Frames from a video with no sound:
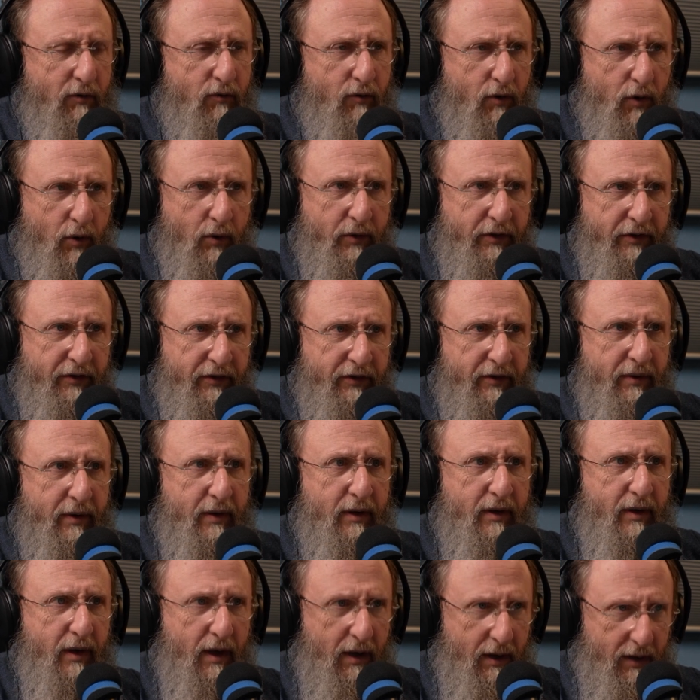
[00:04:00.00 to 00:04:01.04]
wrote
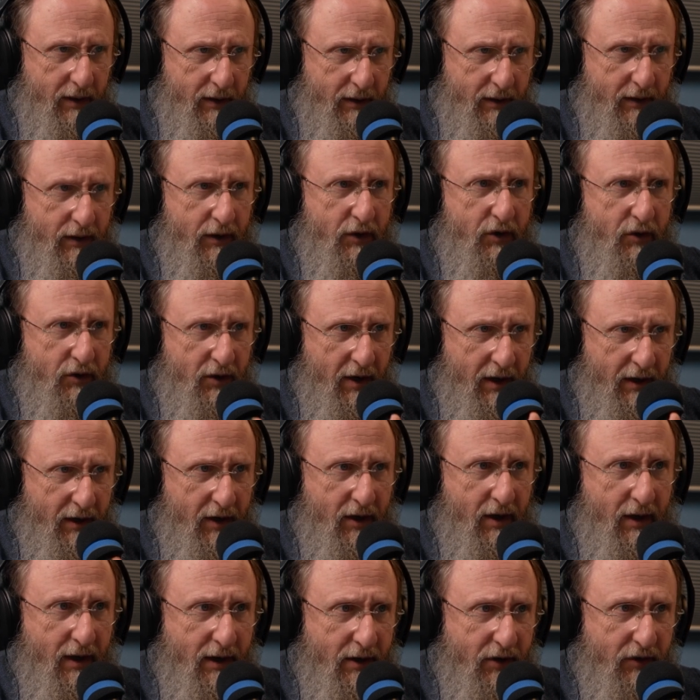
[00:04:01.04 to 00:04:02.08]
a
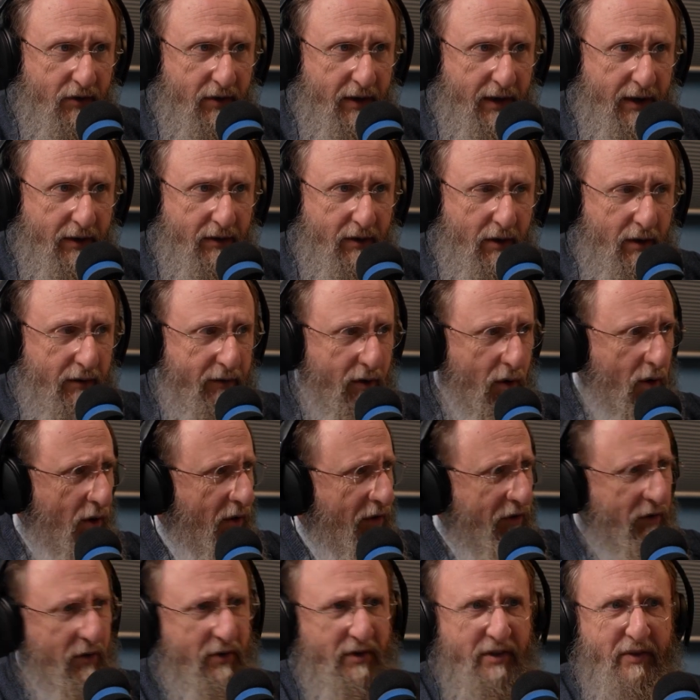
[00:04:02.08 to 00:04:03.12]
contract of
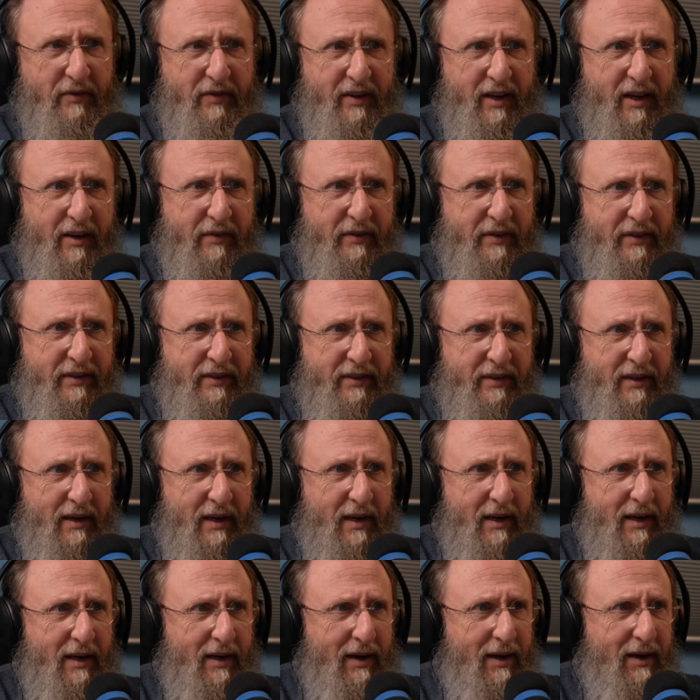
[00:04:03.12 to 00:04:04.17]
all sorts of gifts,
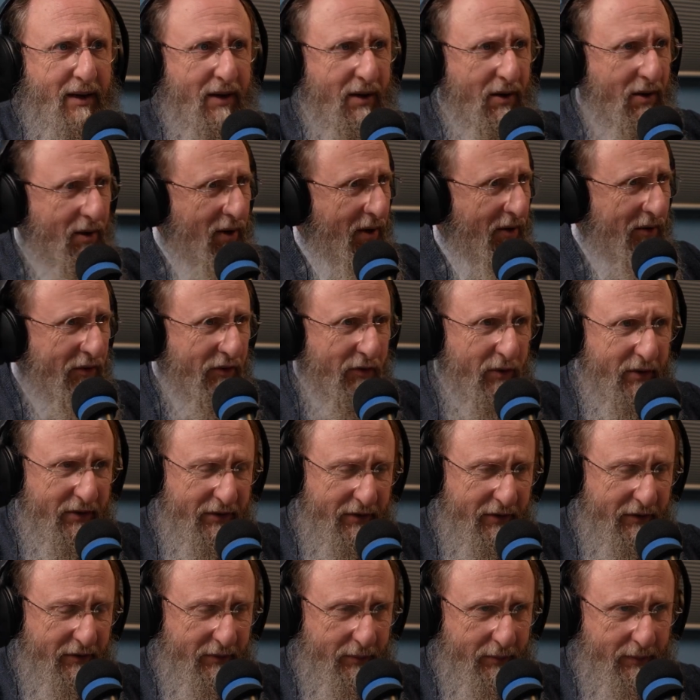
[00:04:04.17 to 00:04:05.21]
all
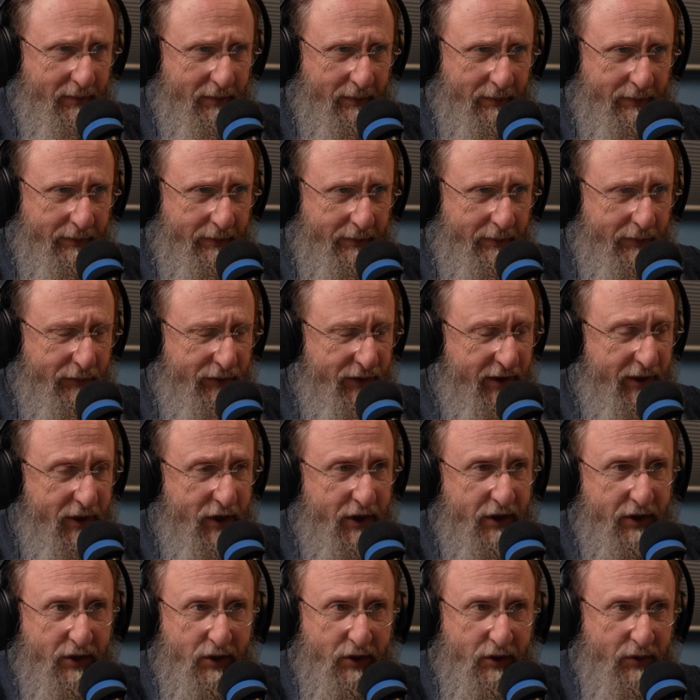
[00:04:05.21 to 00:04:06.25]
sorts of
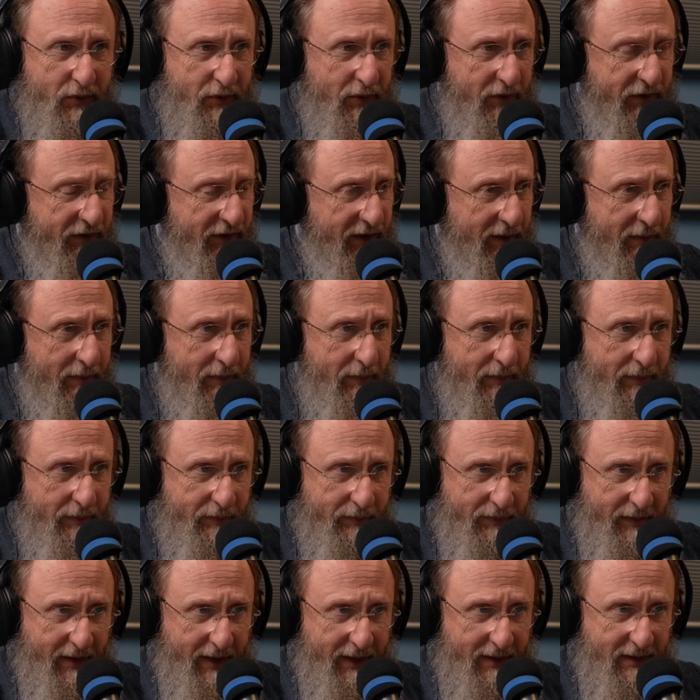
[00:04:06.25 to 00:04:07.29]
precious jewels and
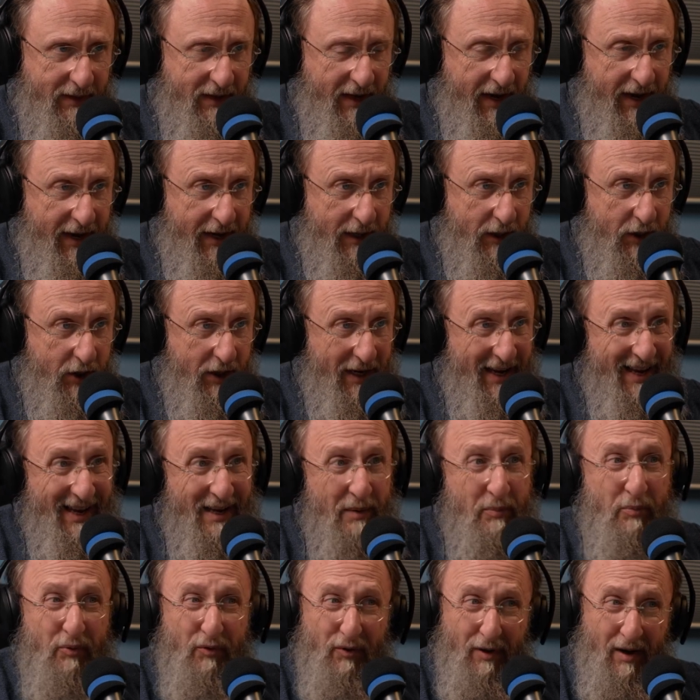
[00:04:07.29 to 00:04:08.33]
cash
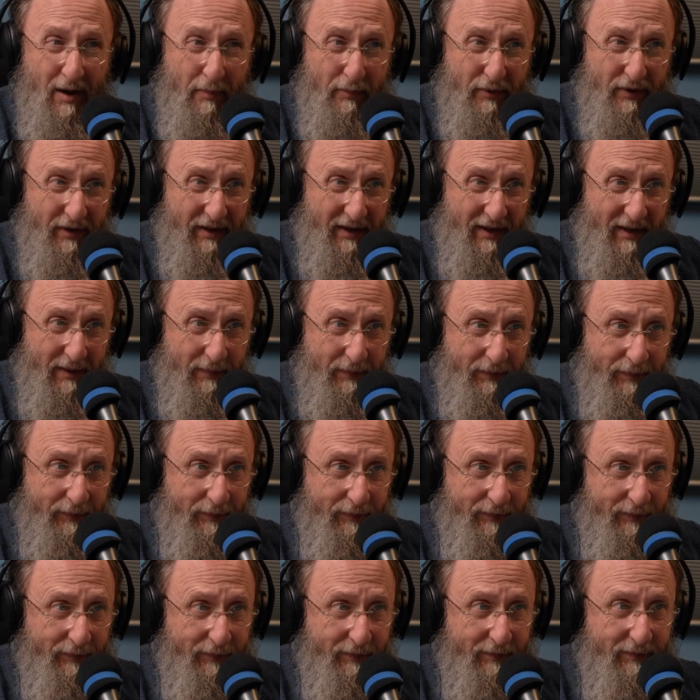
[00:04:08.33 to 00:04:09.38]
and property.
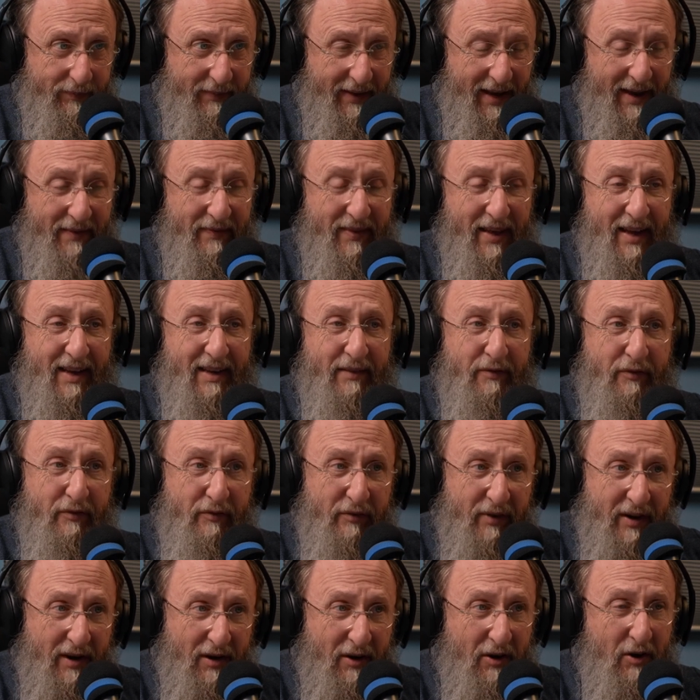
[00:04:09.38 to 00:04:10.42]
And that
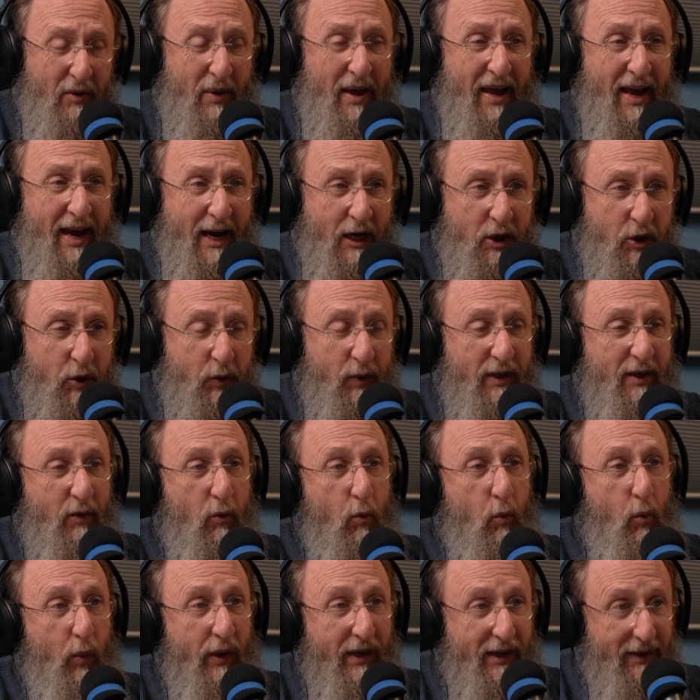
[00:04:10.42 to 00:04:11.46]
Pharaoh actually
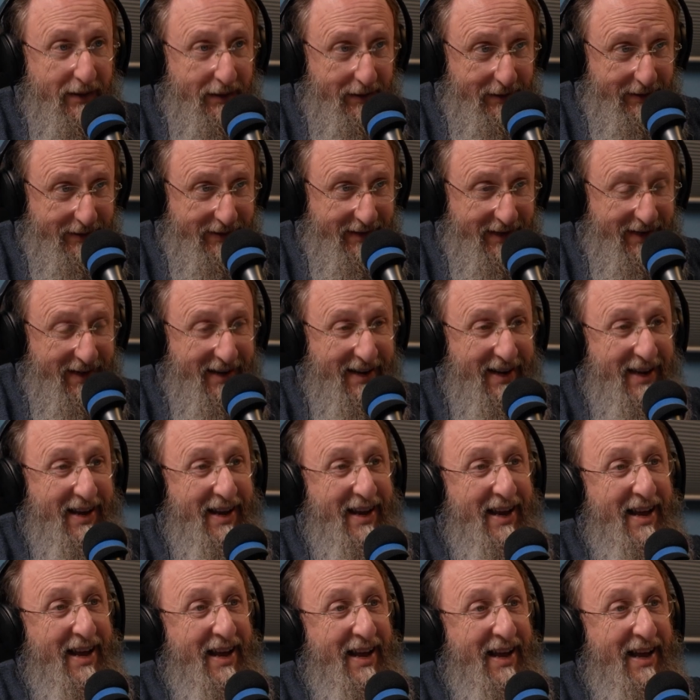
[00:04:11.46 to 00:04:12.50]
willed
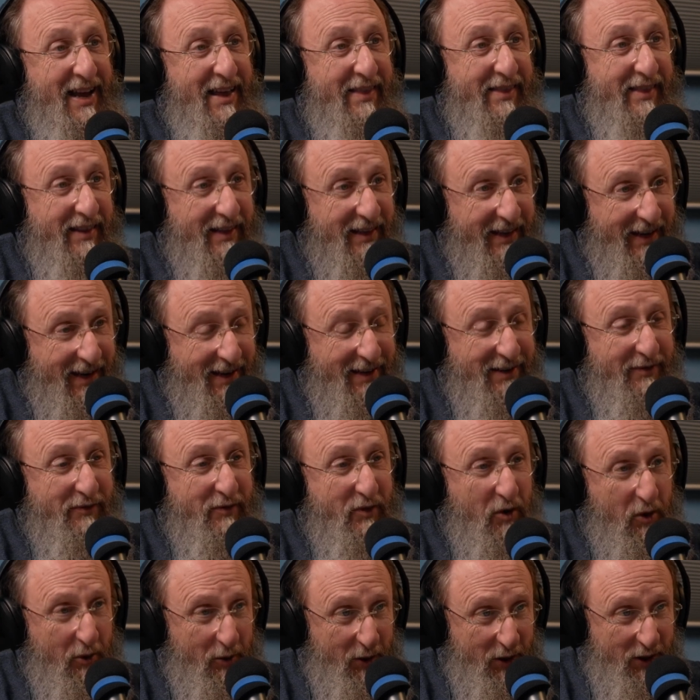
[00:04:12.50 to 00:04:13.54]
the land of
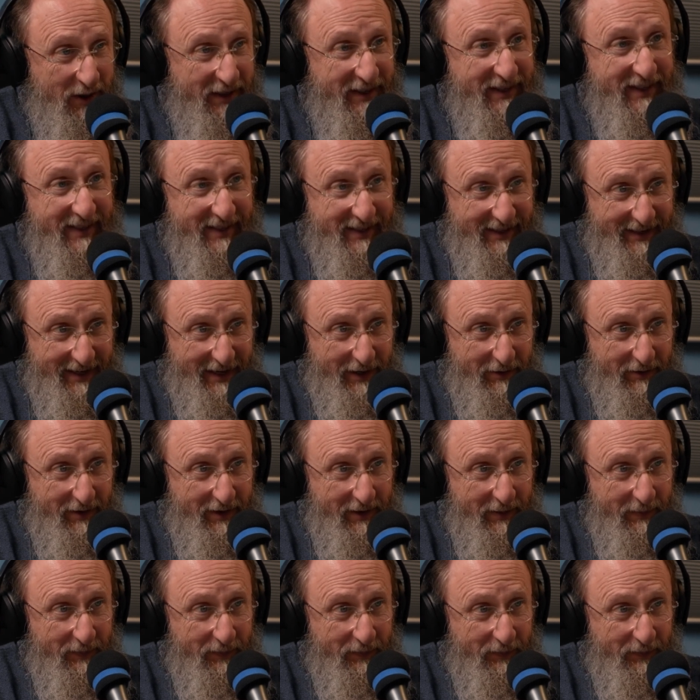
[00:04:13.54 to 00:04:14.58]
Goshen to Sarah.